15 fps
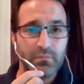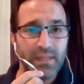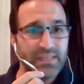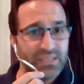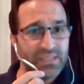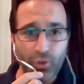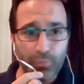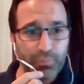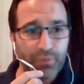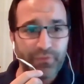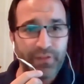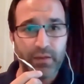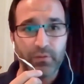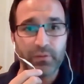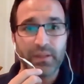it's not
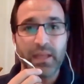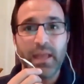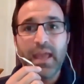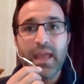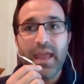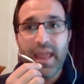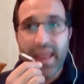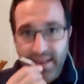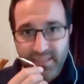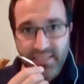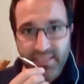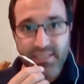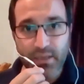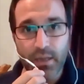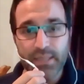profound.
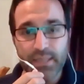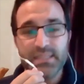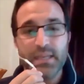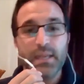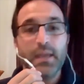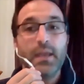Exercise